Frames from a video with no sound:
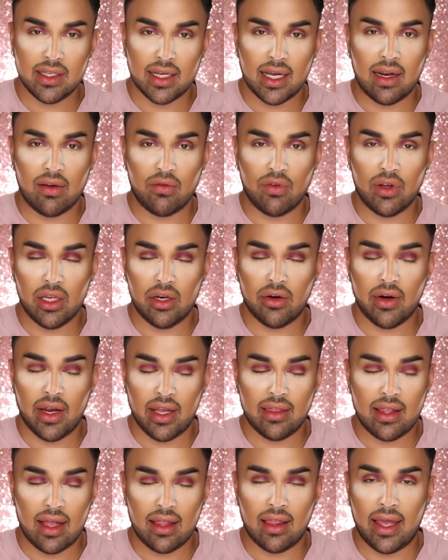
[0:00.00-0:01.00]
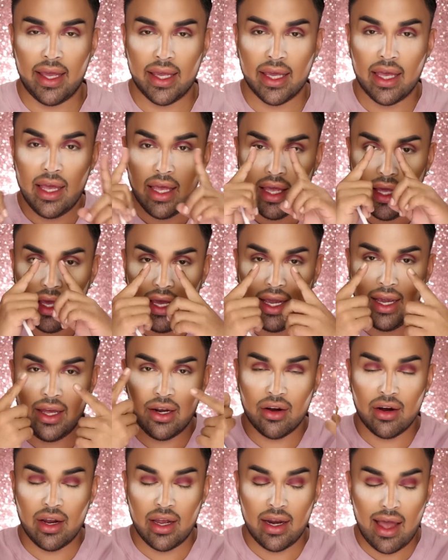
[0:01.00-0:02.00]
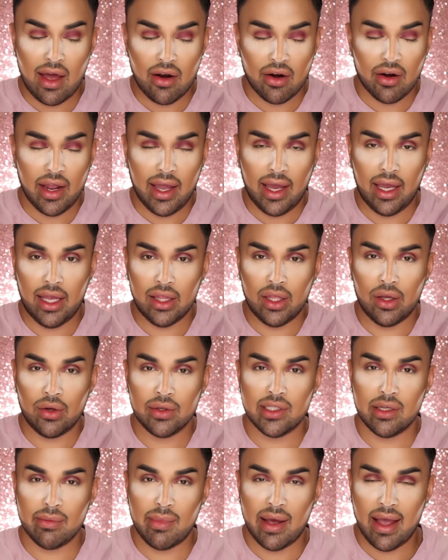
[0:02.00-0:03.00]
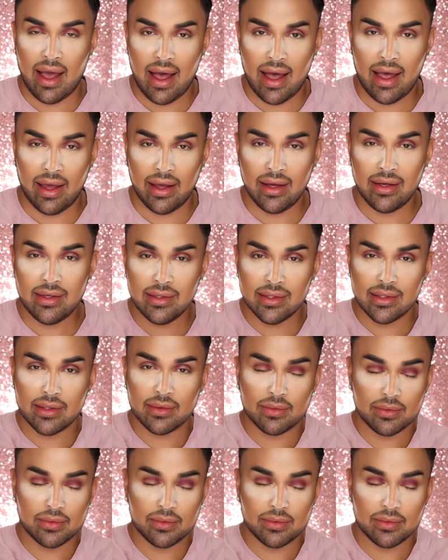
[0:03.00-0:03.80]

to kind of really create that like inner and outer halo to my eyes.